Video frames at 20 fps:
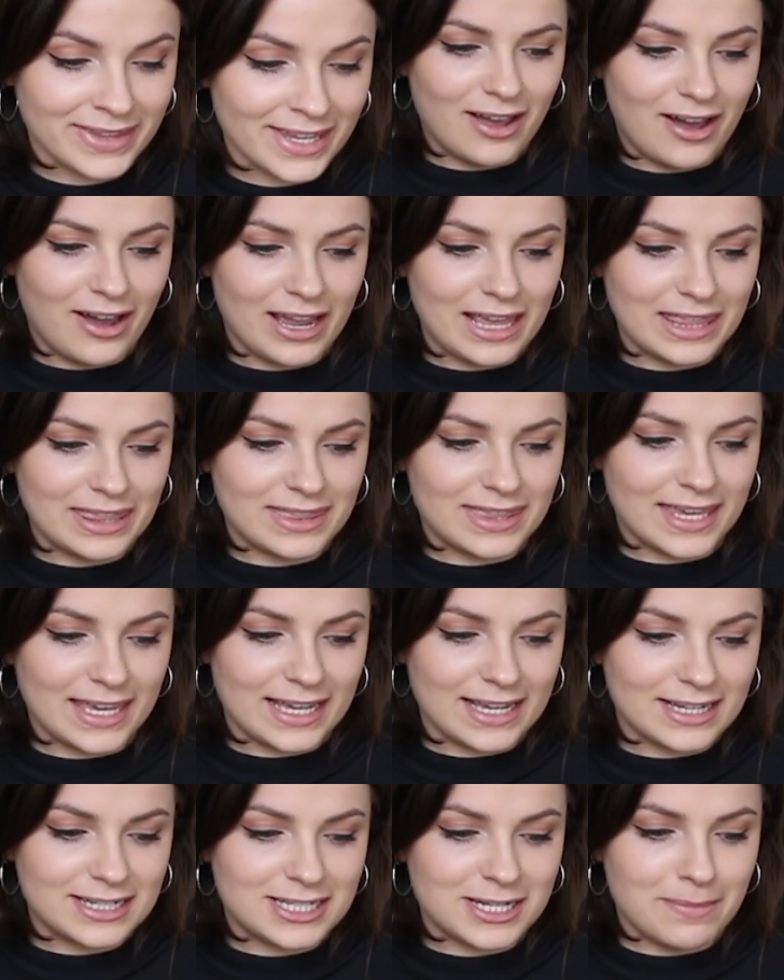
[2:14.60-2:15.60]
I
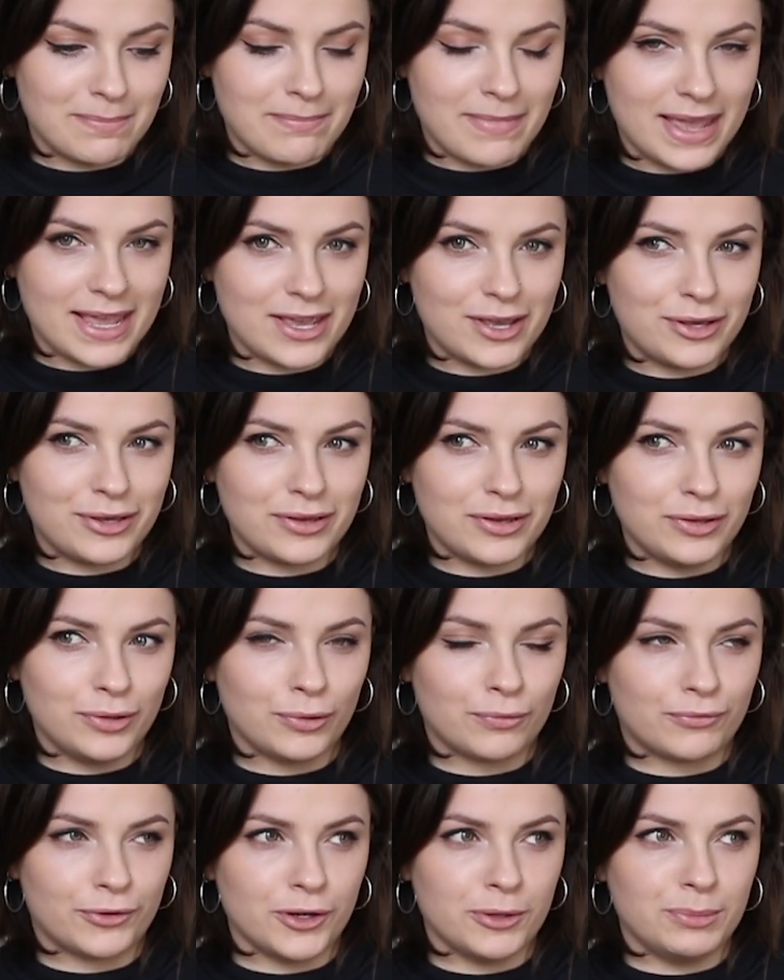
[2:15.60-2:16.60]
think to make
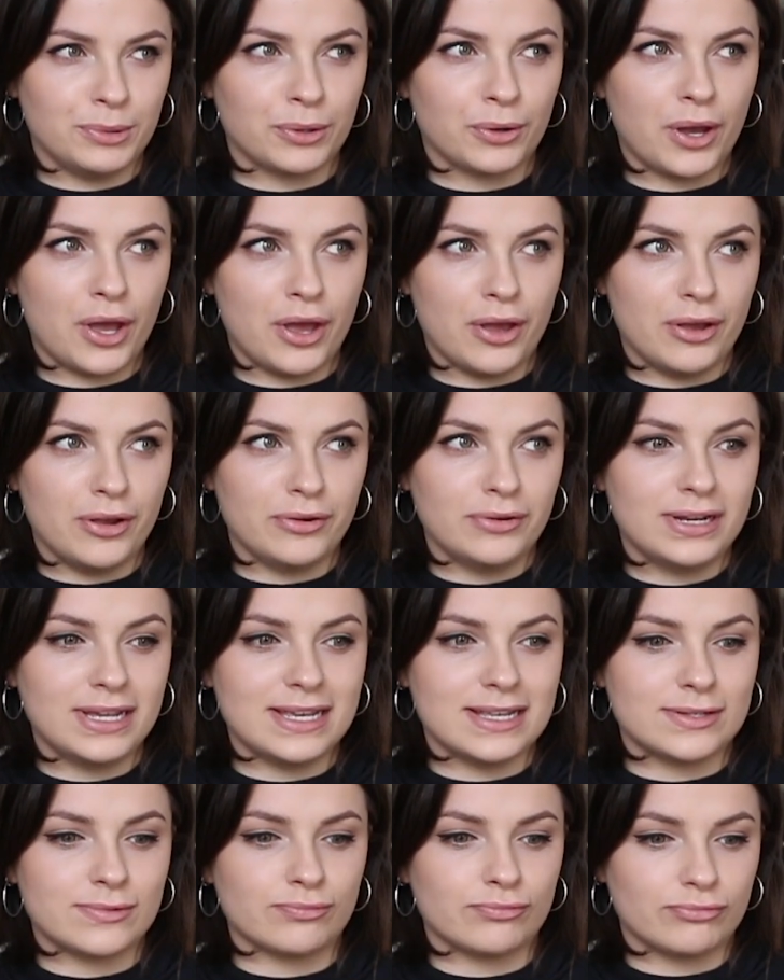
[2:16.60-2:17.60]
your room your own
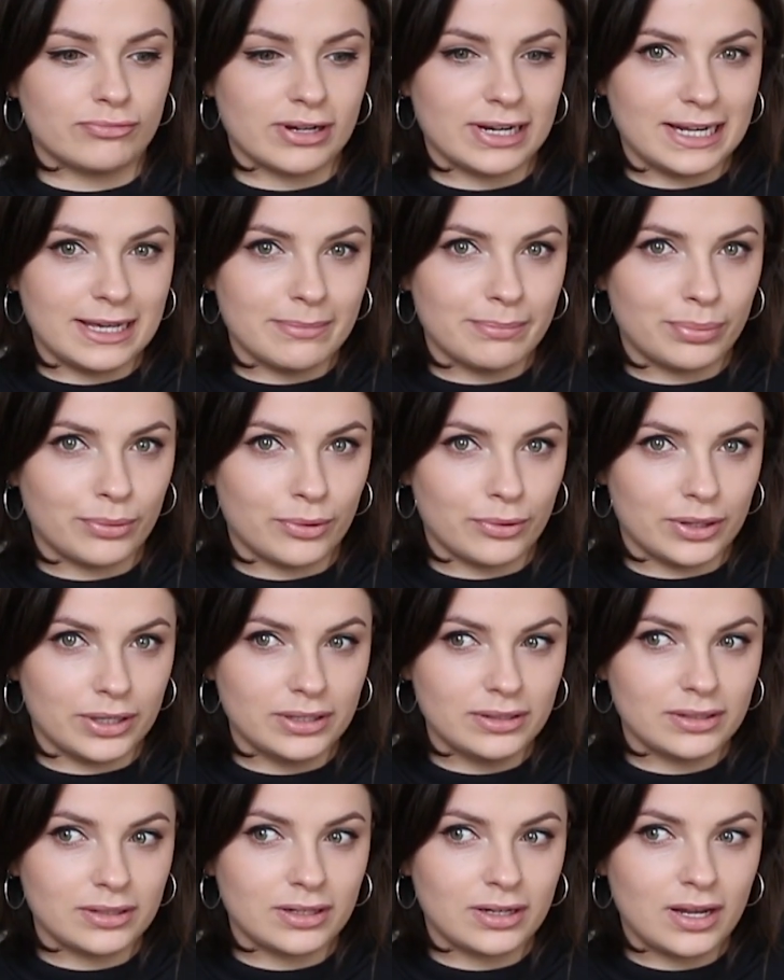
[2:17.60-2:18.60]
is really
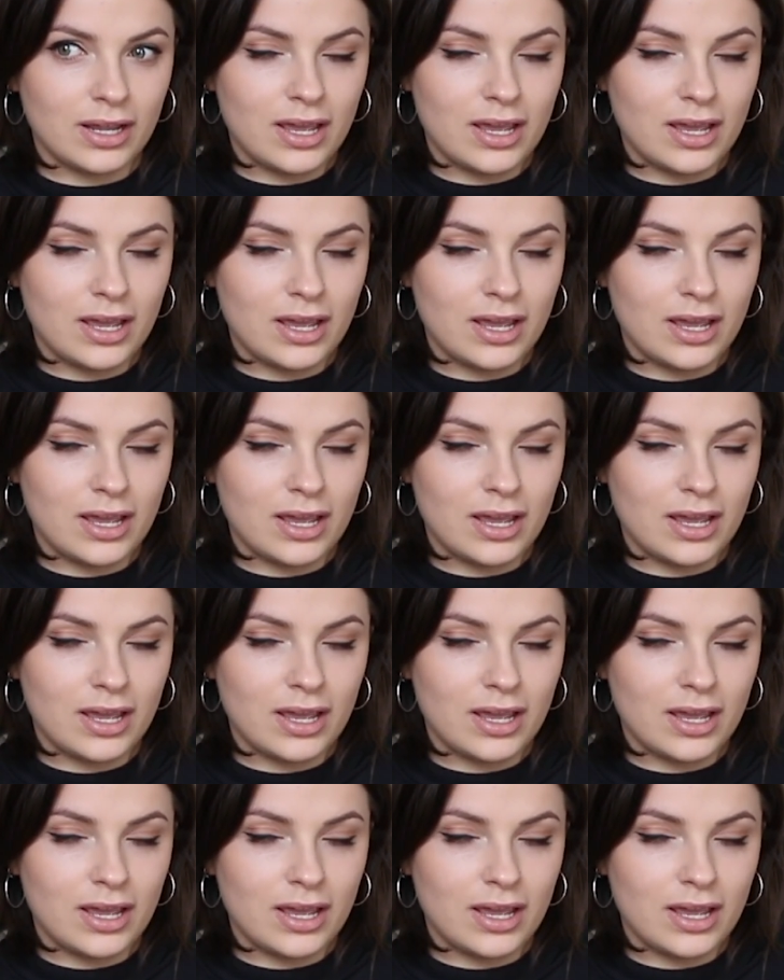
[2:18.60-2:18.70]
important,